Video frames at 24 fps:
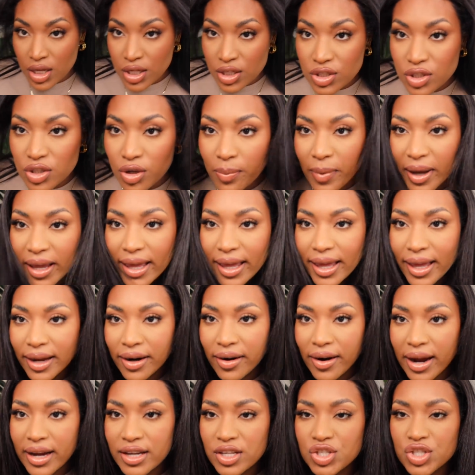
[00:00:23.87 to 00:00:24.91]
So my
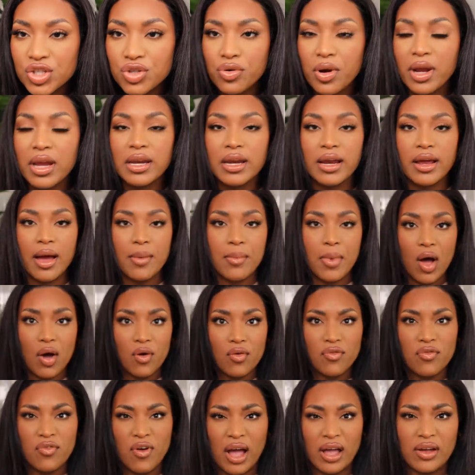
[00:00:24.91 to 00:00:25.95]
hair, I straightened it
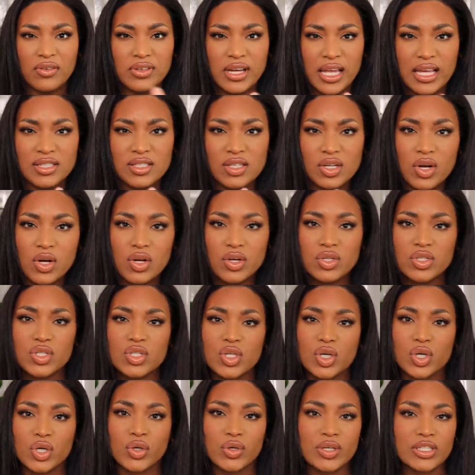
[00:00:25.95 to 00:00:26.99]
about 5 days ago,
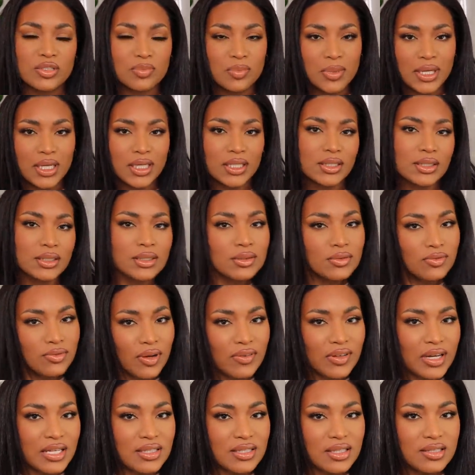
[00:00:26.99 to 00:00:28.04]
so it's been
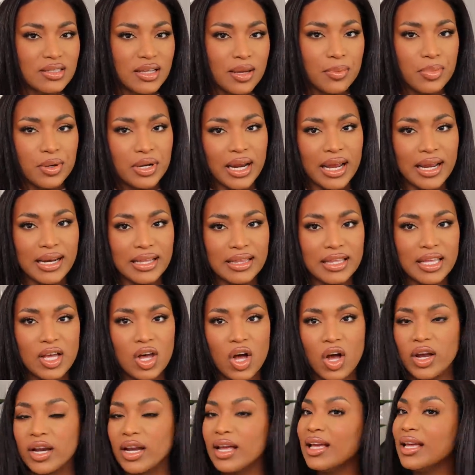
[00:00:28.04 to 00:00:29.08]
5 days since I put anything
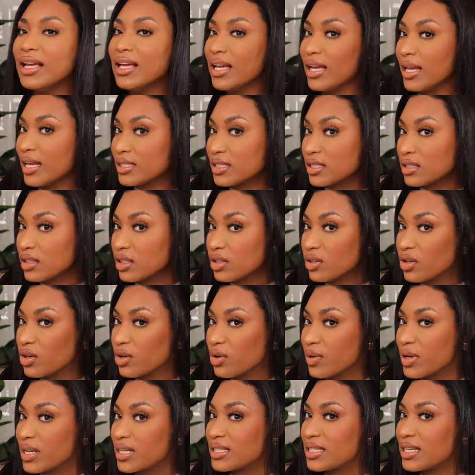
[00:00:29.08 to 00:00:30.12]
on. It's a little
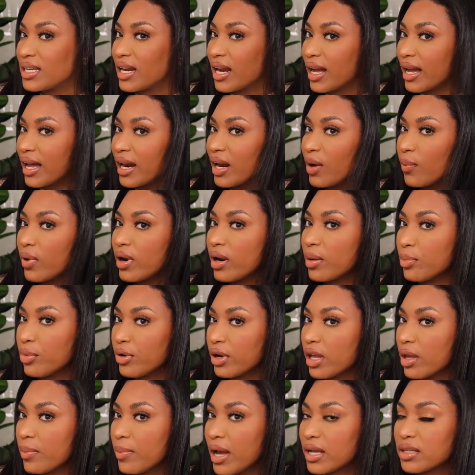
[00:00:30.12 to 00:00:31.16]
greasy and I kinda wanna
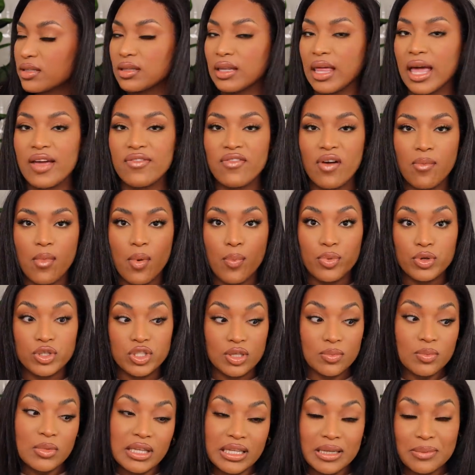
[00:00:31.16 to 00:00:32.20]
bring it back to life. I'm gonna put
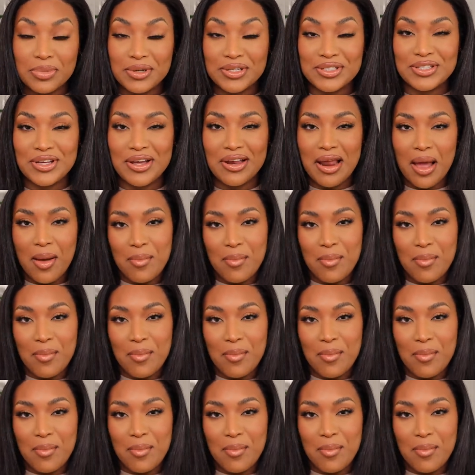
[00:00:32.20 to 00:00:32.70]
some clip-ons on.